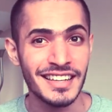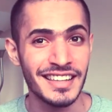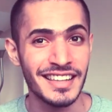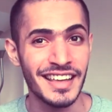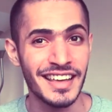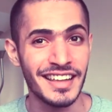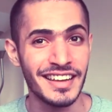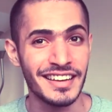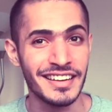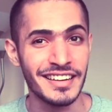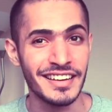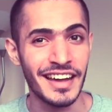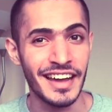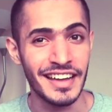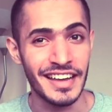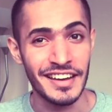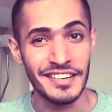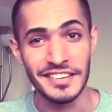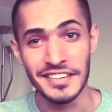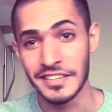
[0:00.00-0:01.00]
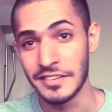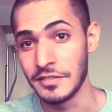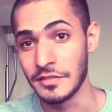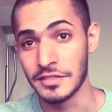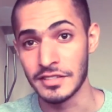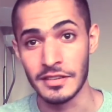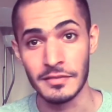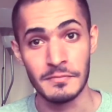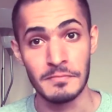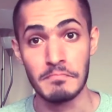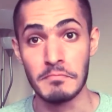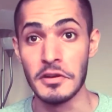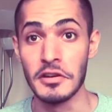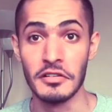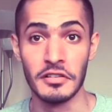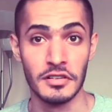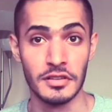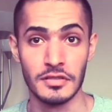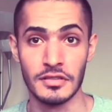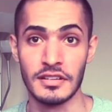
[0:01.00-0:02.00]
then I guarantee you some
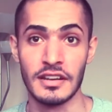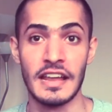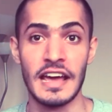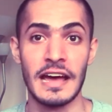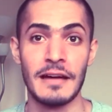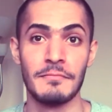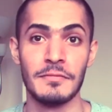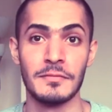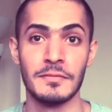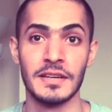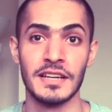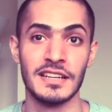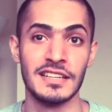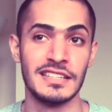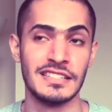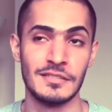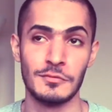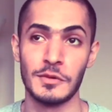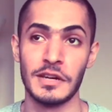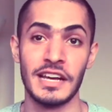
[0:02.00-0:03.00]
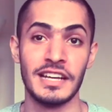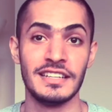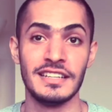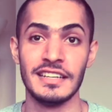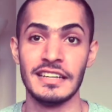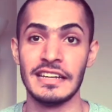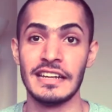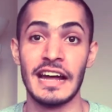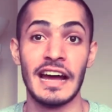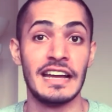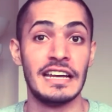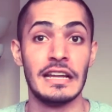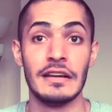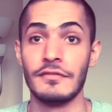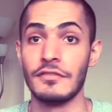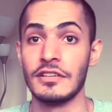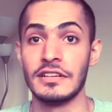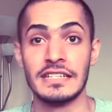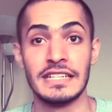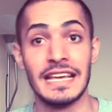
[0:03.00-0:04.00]
miracles are going to happen. Because when I did it, I
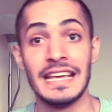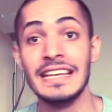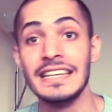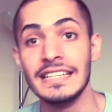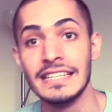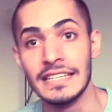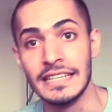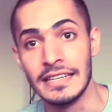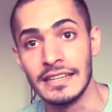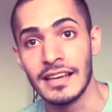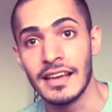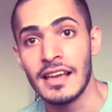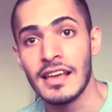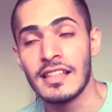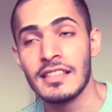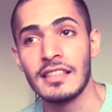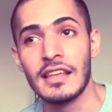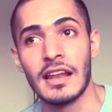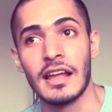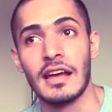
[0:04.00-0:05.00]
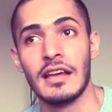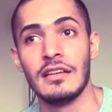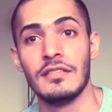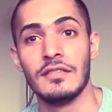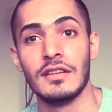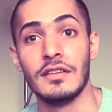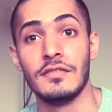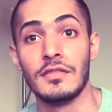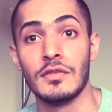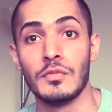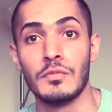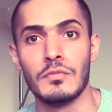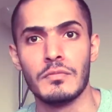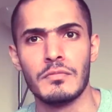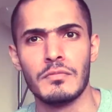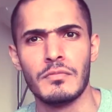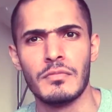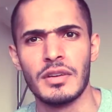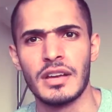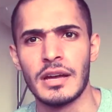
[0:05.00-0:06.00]
never intended that I would even
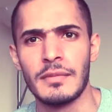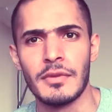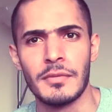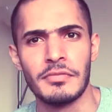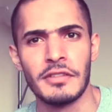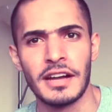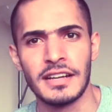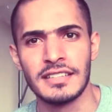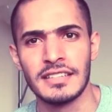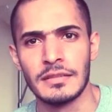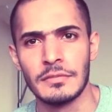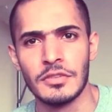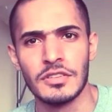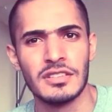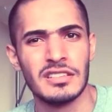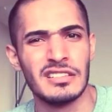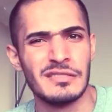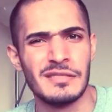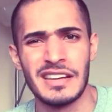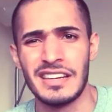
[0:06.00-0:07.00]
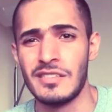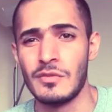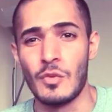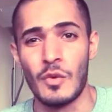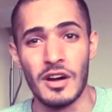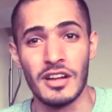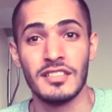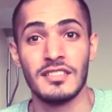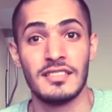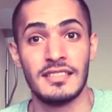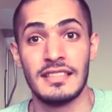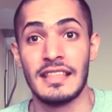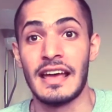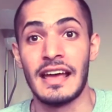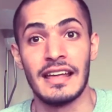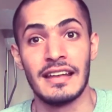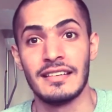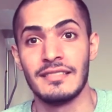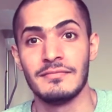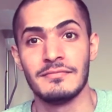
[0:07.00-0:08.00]
become a practicing Muslim. I didn't want
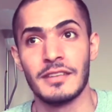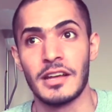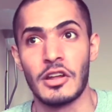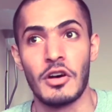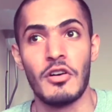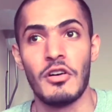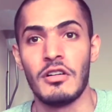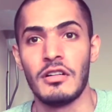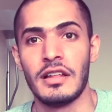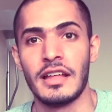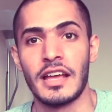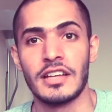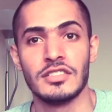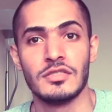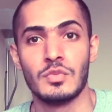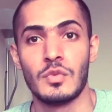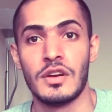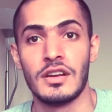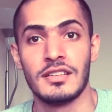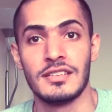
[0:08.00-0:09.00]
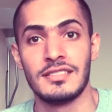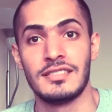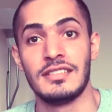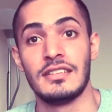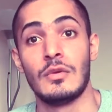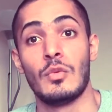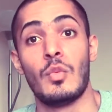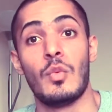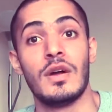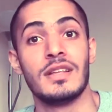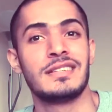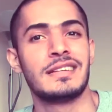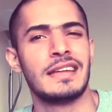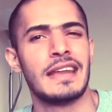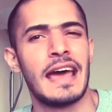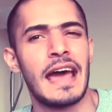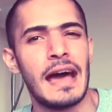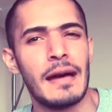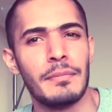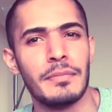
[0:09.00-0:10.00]
that at all. Like, I just wanted to see what's going
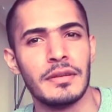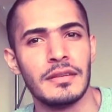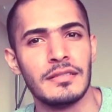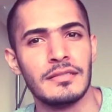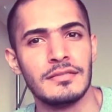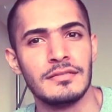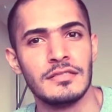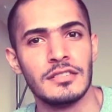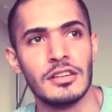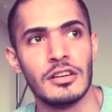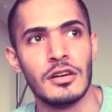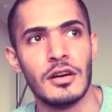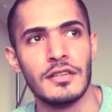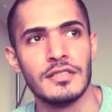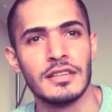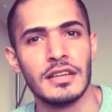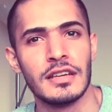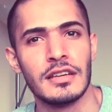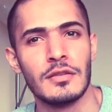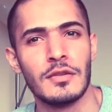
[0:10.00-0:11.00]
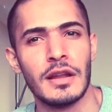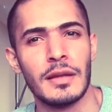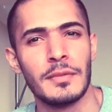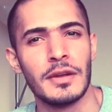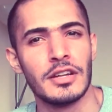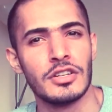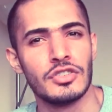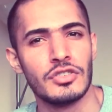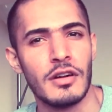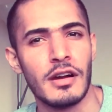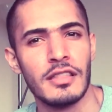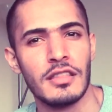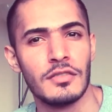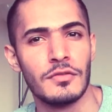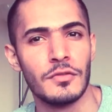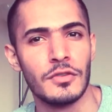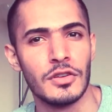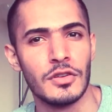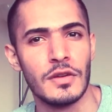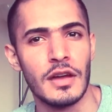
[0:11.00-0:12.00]
to happen. You know, I was like, you know what, I'm going to try this
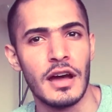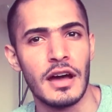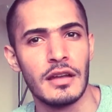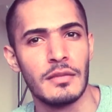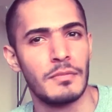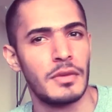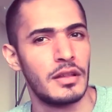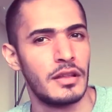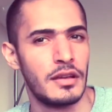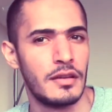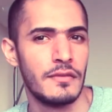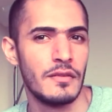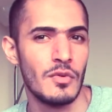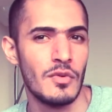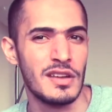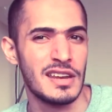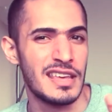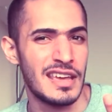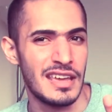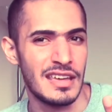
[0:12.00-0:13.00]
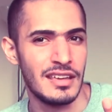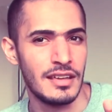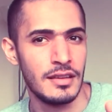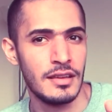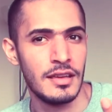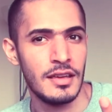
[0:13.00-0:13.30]
for you, God, but like for what day?